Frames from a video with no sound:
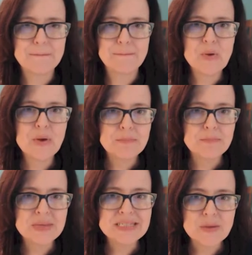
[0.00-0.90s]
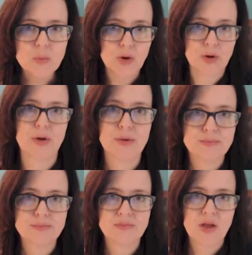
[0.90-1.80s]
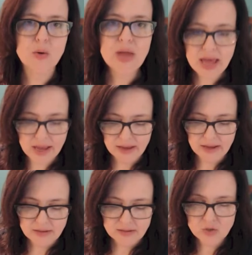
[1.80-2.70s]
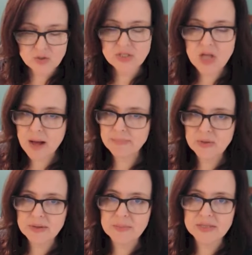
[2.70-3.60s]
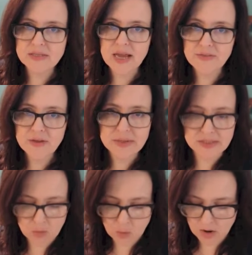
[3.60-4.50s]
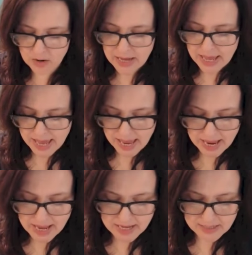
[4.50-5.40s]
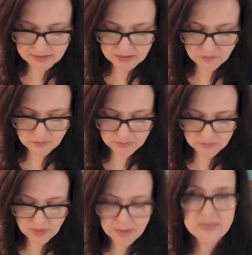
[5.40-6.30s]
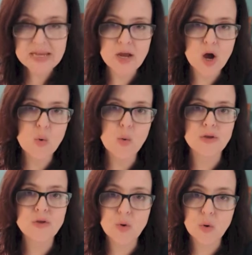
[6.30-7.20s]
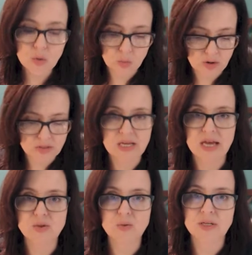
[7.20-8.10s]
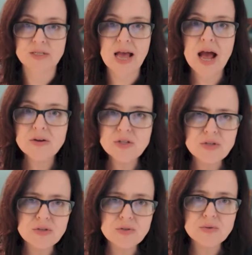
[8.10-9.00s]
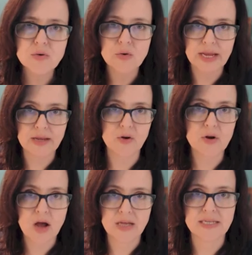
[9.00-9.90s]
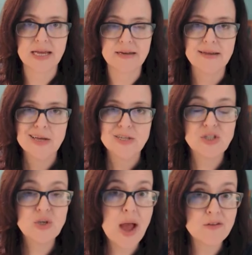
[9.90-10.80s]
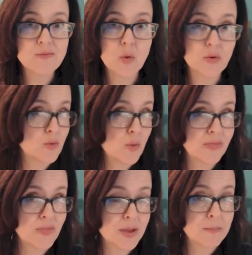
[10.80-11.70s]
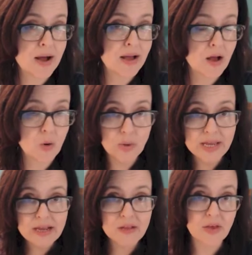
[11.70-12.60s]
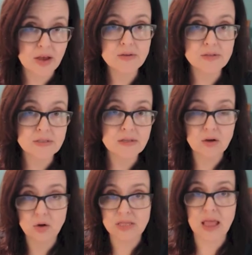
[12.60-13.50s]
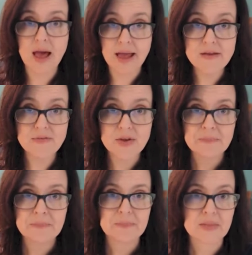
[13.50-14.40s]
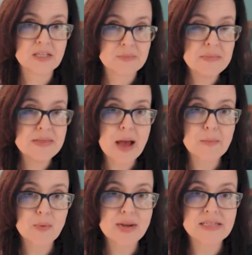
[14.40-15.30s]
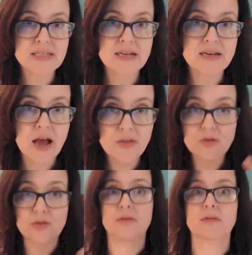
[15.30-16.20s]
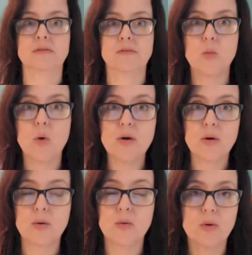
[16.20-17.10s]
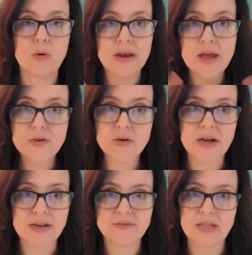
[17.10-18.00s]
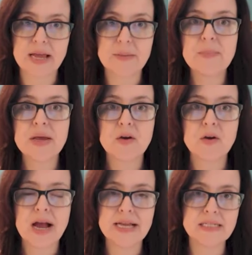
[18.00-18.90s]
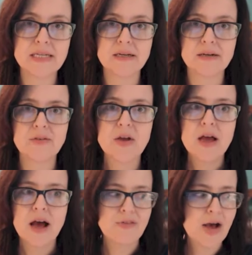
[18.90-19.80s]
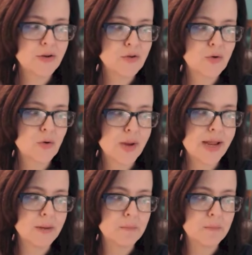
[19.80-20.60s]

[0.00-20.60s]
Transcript: doing busy work. Okay, so stop doing death to busy work and let me know what your work schedule is. Kind of create your content? Do you have more than one thing a week that goes live? Because maybe that brings in another kind of like bigger idea of how do you create